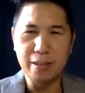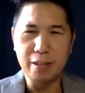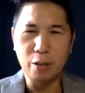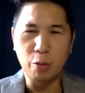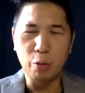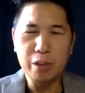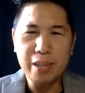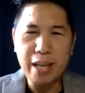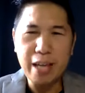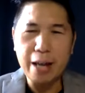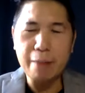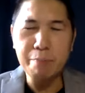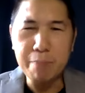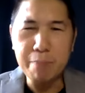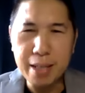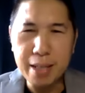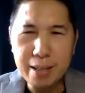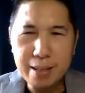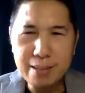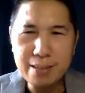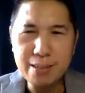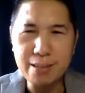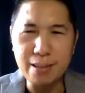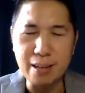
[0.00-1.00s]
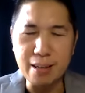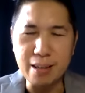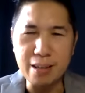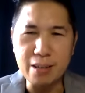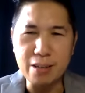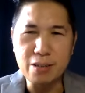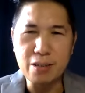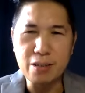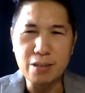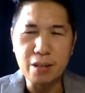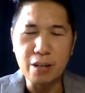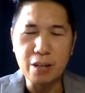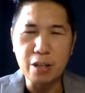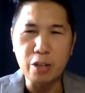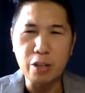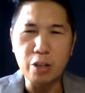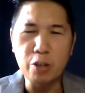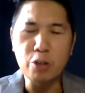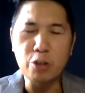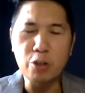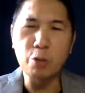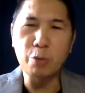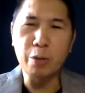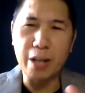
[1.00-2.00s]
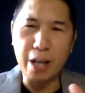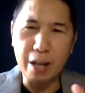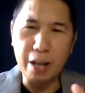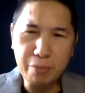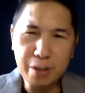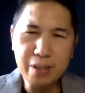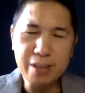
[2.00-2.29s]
what that means is you do whatever